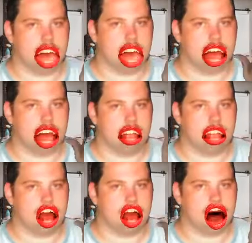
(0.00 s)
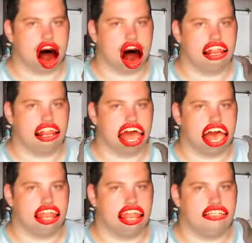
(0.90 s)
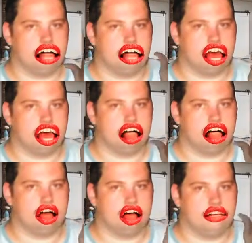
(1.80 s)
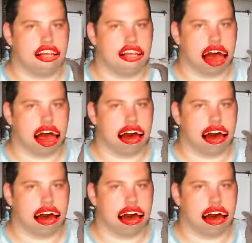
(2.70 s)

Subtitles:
Don't know why you'd want to anyway. XD owned. There